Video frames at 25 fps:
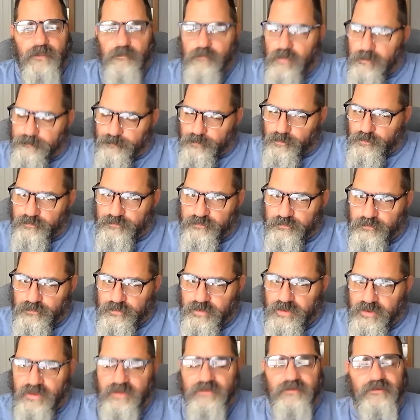my
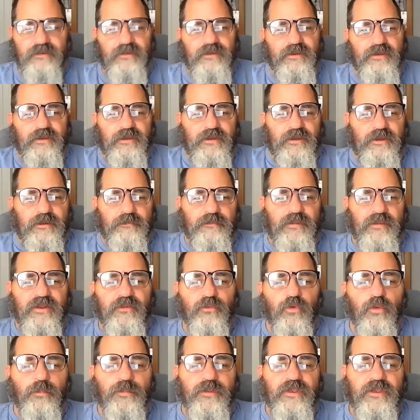personal gut, that
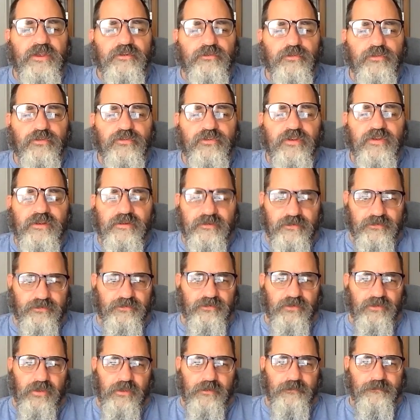it will be interesting to
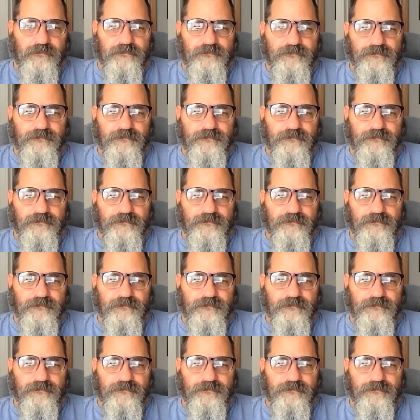see.